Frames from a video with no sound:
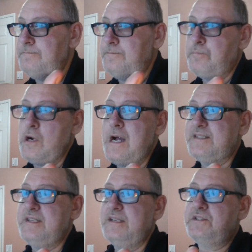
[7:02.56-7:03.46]

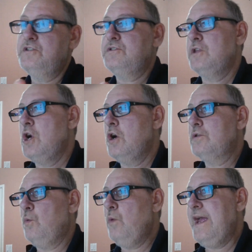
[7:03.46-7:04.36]
processors along
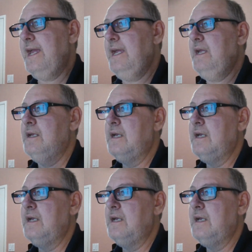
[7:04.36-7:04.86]
the way.